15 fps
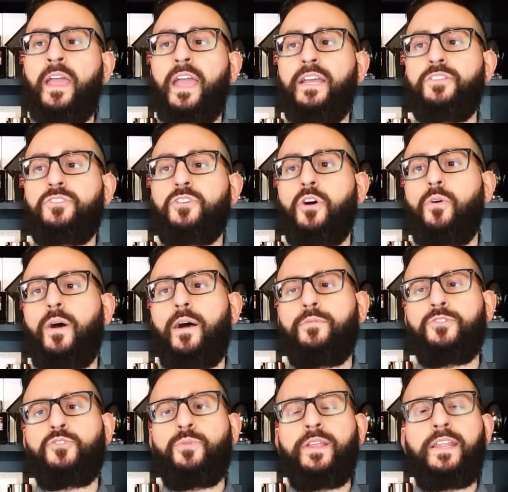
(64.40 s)
And so I
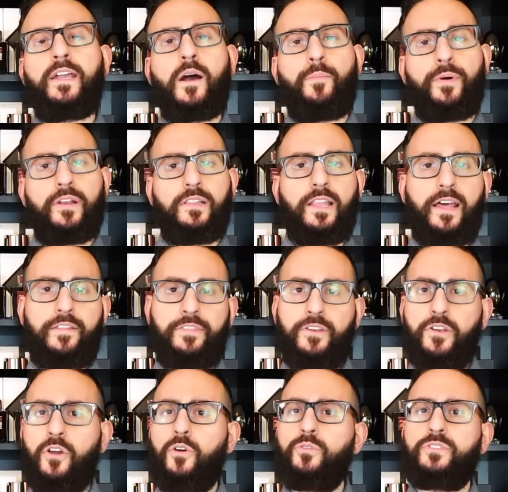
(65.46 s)
was reading up on a lot of the
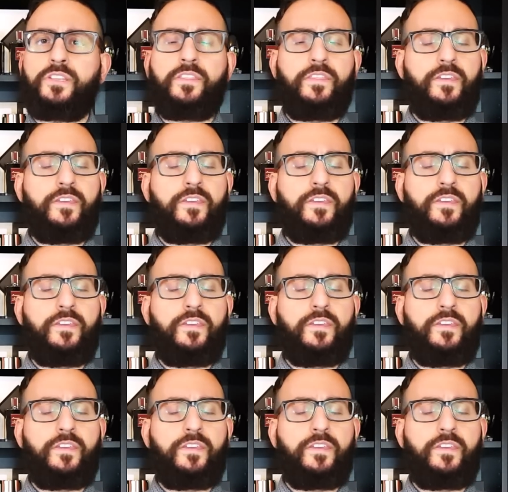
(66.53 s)
notes,